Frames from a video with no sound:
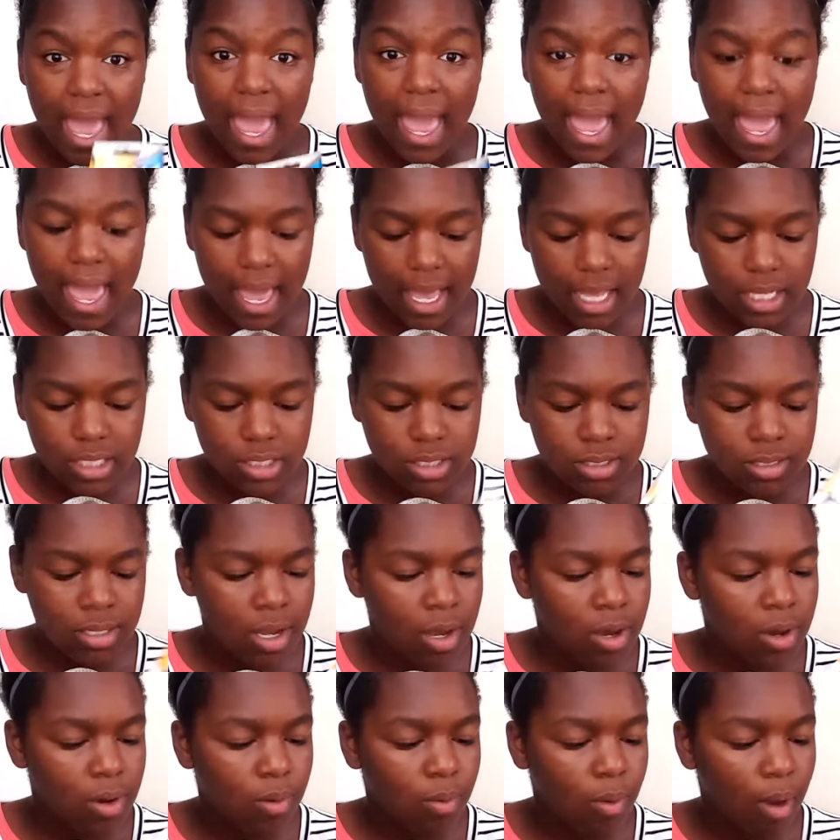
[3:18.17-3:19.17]
And
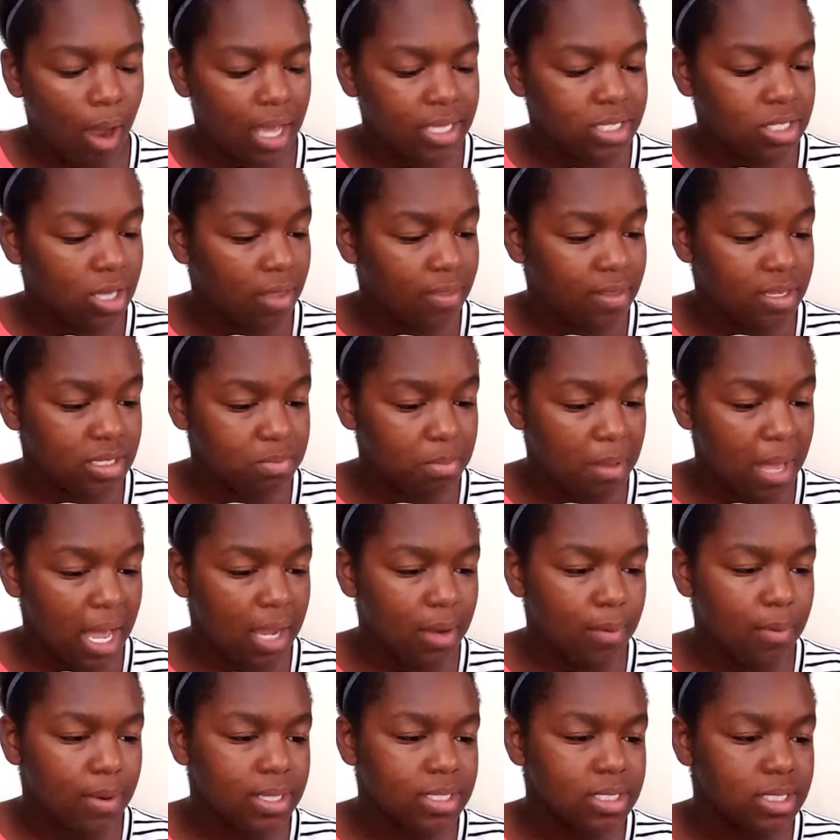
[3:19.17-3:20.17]
so I saw these
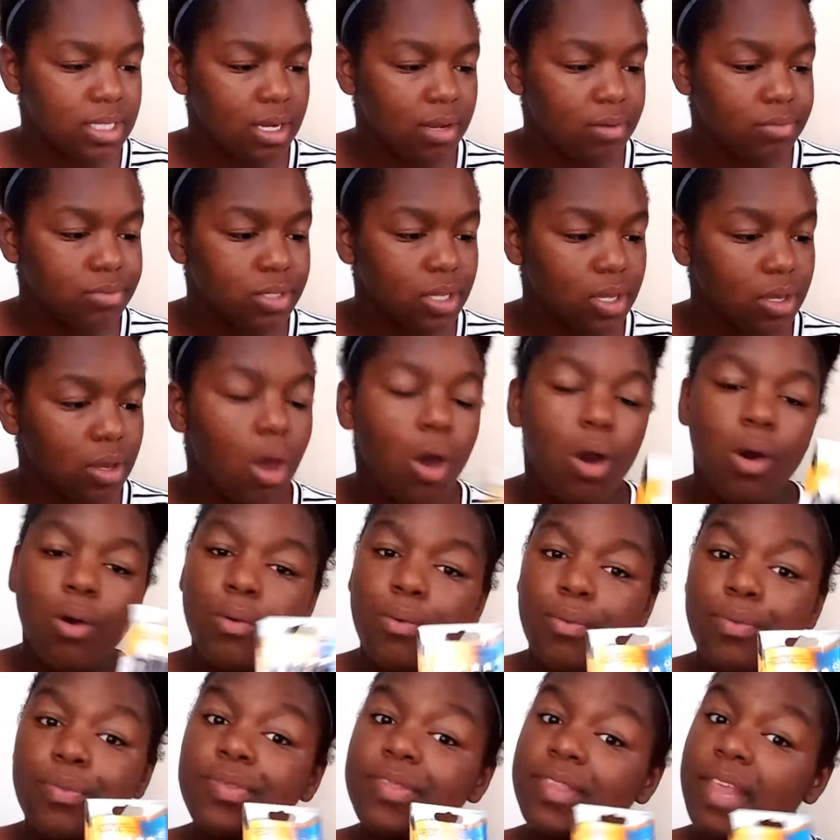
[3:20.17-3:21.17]
black ones and I was like, oh,
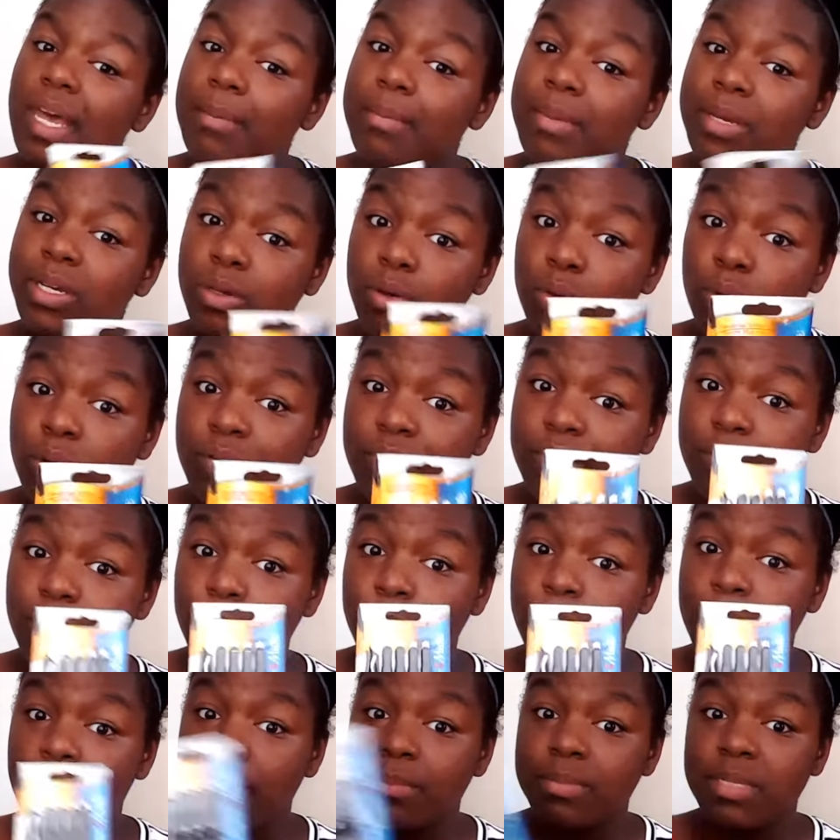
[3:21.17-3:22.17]
that'd be cool for
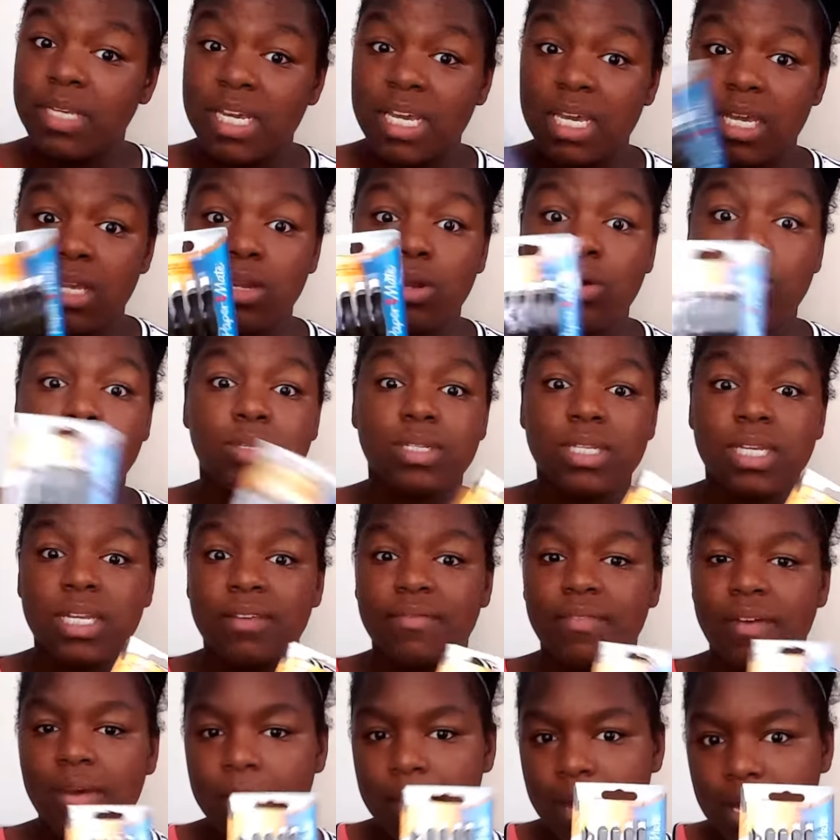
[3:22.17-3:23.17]
when I'm taking notes and
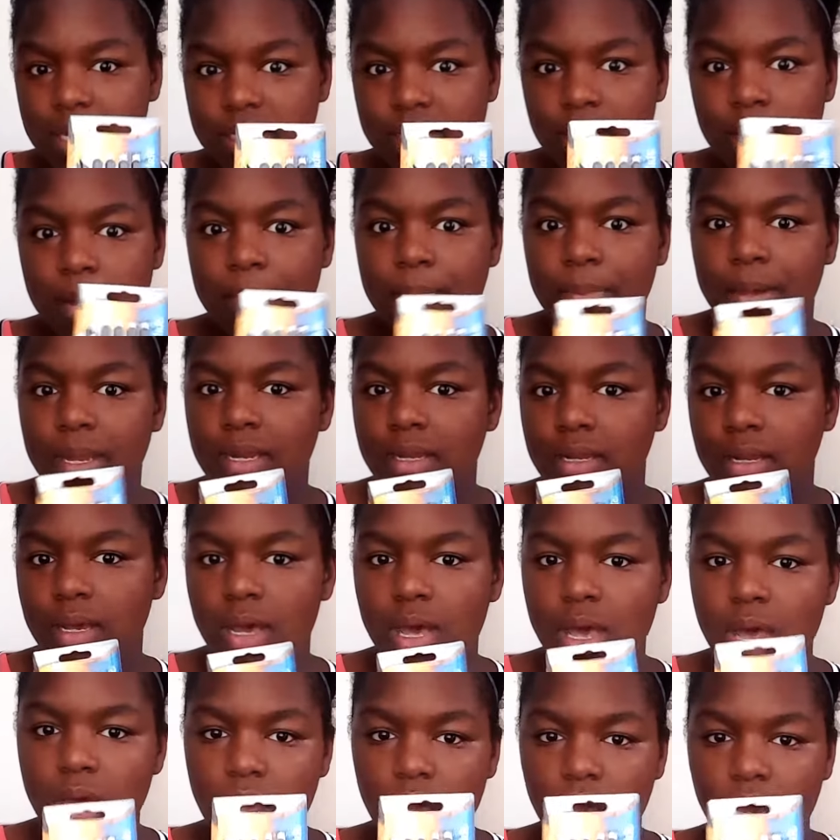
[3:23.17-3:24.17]
if I mess up and,
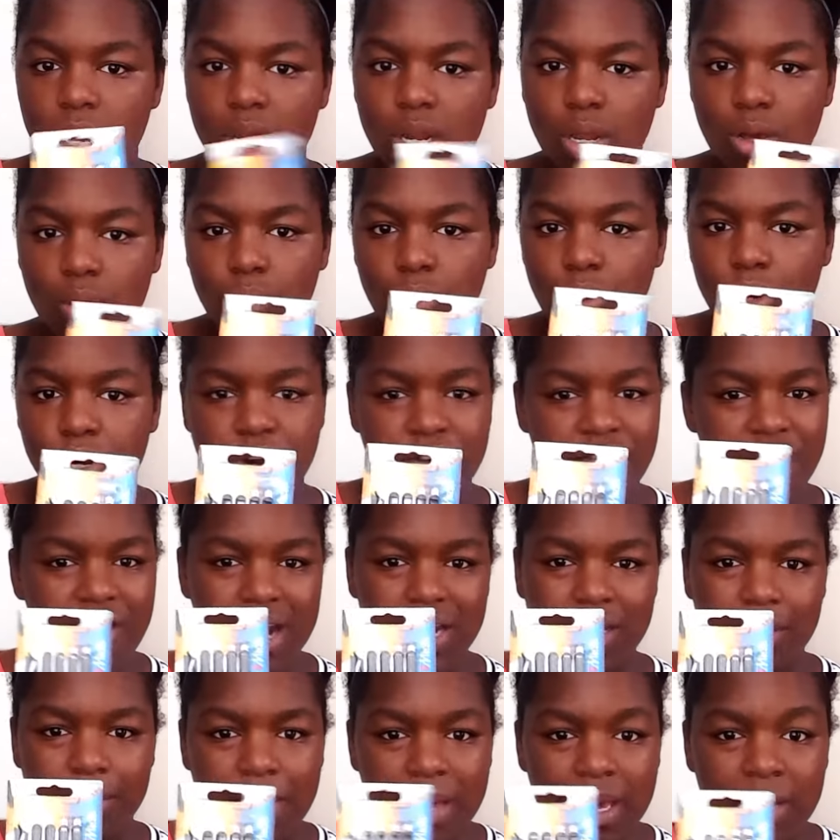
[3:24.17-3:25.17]
you know, or you're
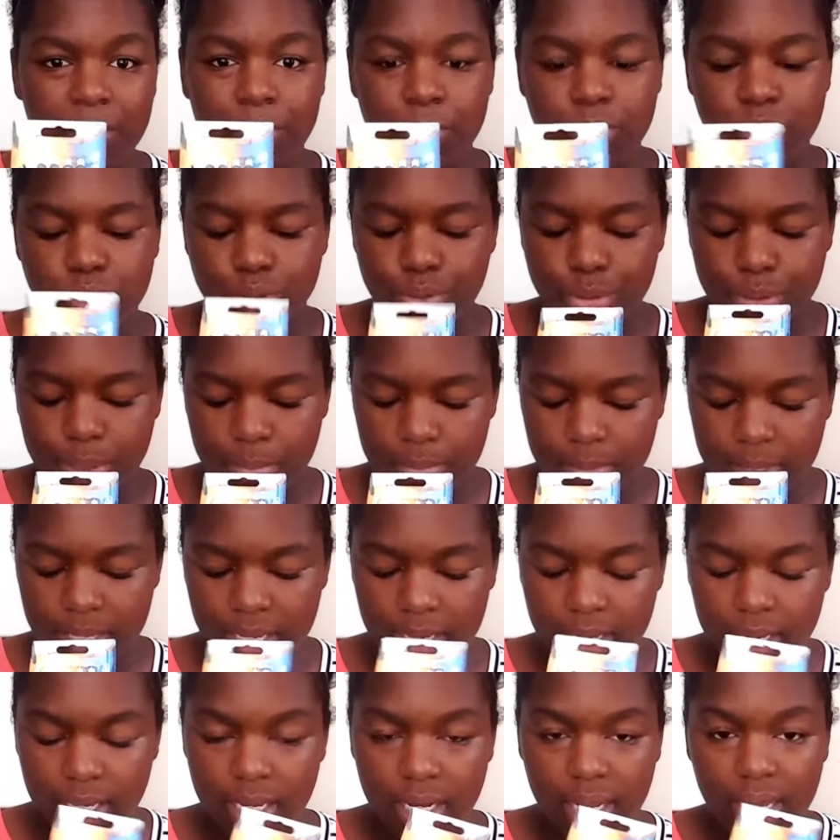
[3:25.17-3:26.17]
writing papers or
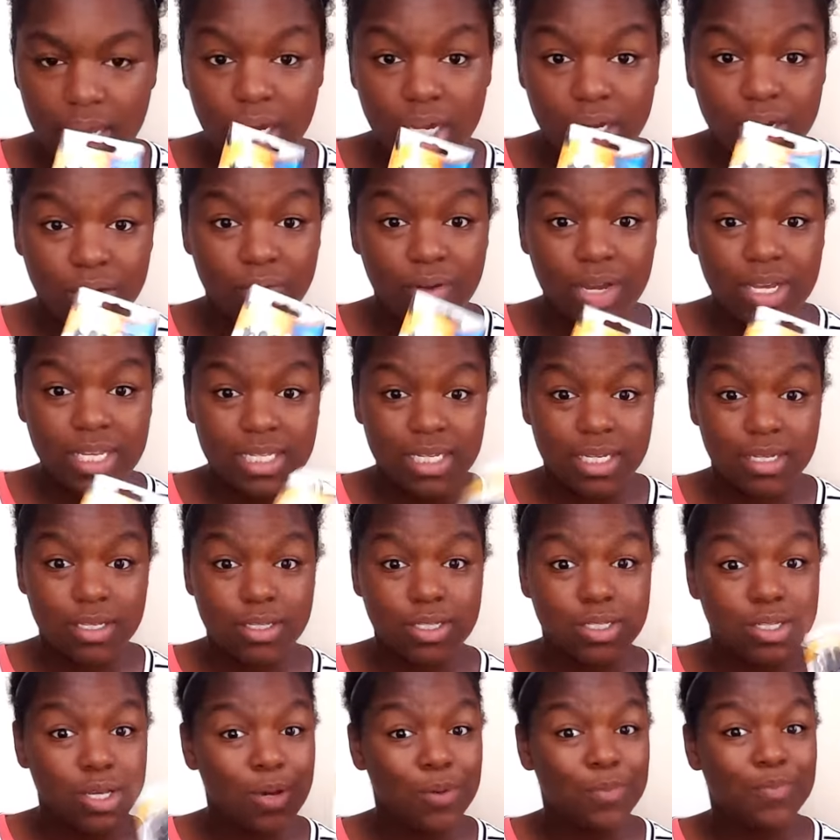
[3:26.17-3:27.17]
something and I could erase it.
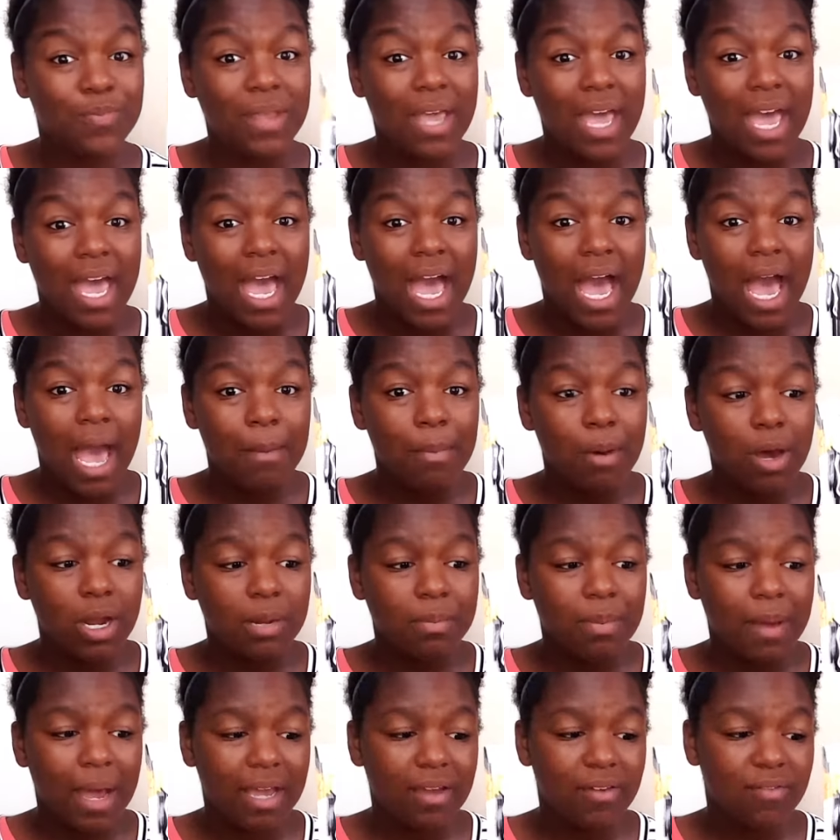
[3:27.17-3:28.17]
So I bought a
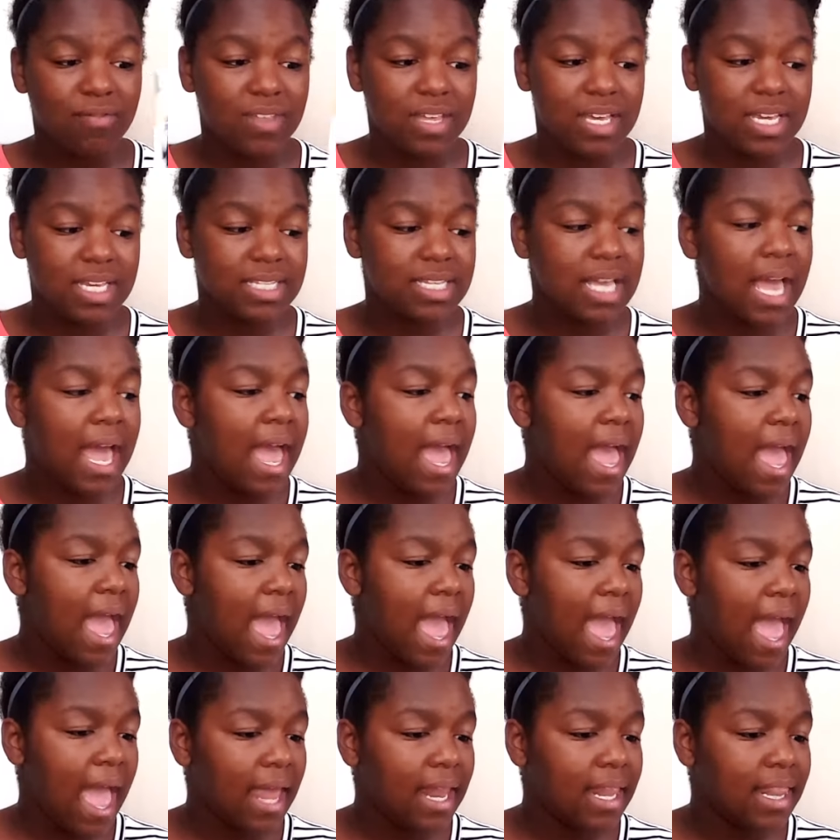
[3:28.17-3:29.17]
pack of these
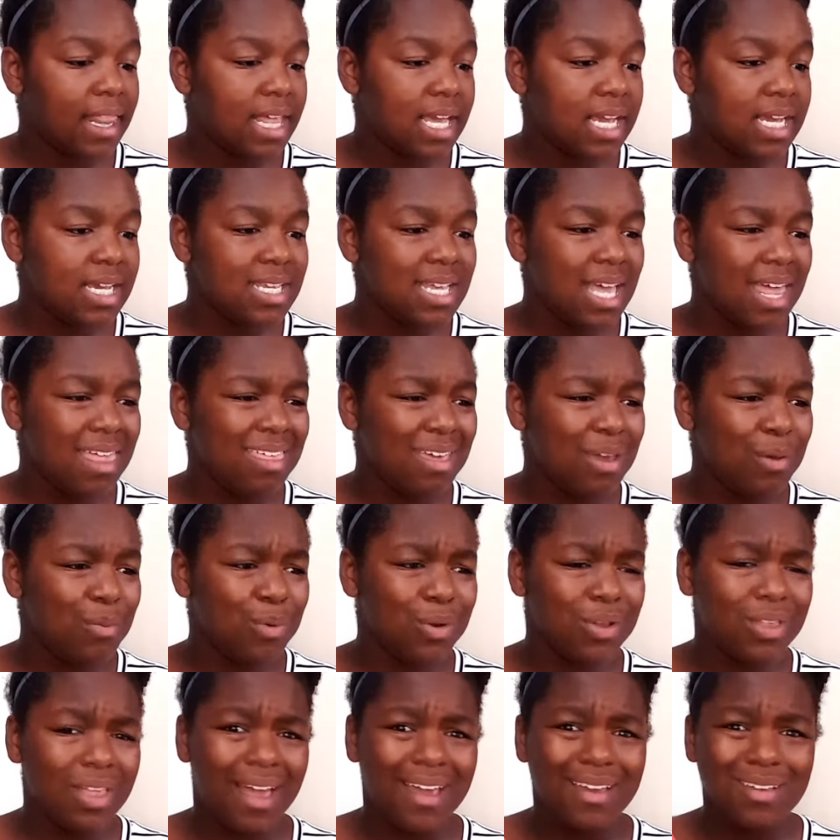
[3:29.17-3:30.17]
and these I think
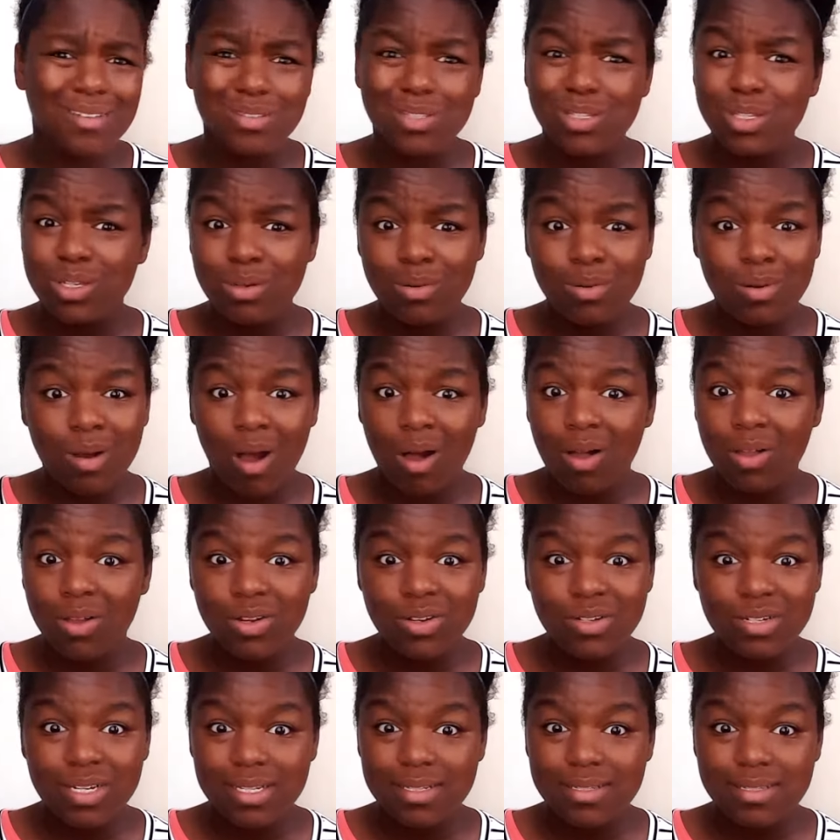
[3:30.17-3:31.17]
were like
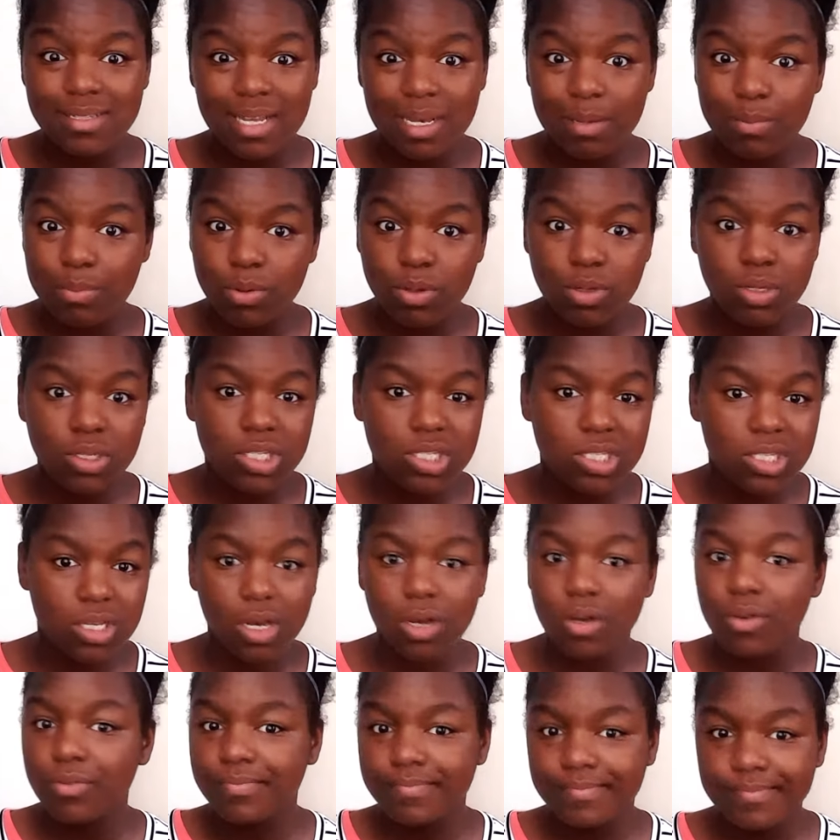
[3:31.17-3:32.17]
$2 at Staples.
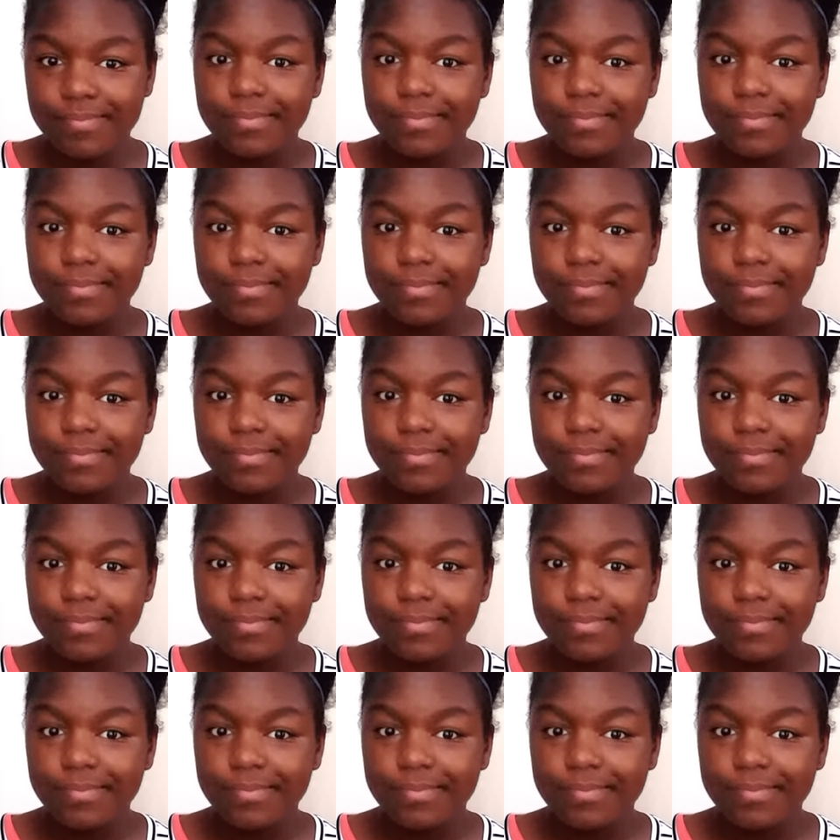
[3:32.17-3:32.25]
So